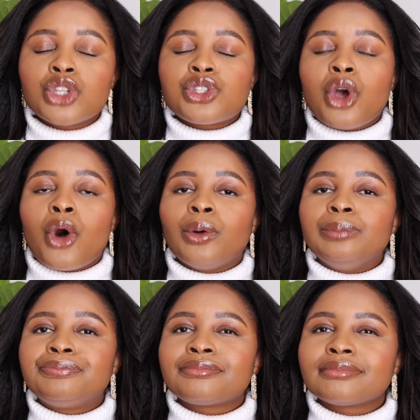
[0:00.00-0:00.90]

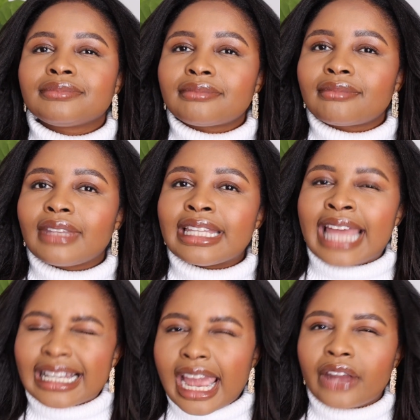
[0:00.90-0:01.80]
So
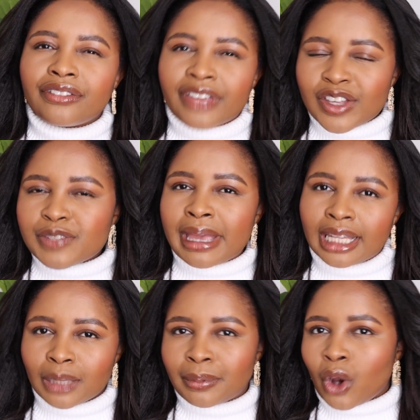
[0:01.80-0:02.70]
that kind of gives me a
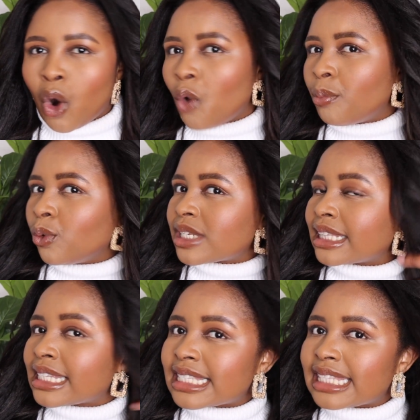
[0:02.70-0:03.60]
little bit of hope, which
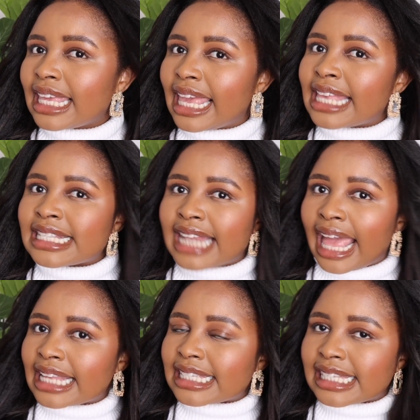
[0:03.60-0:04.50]
this thing is
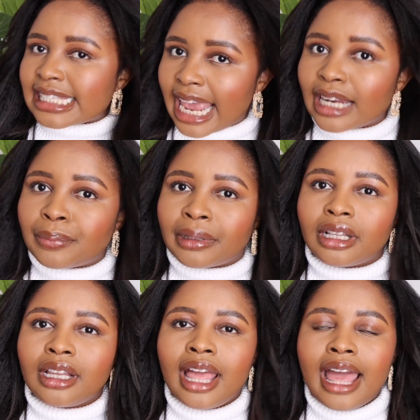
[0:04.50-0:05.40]
like
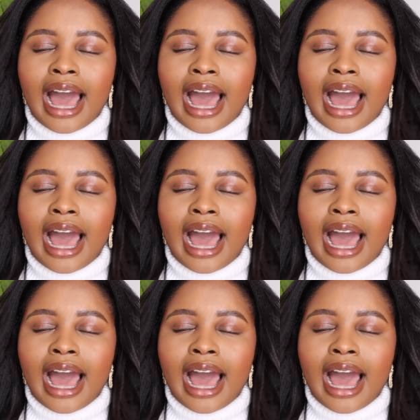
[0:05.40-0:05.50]
sustainable.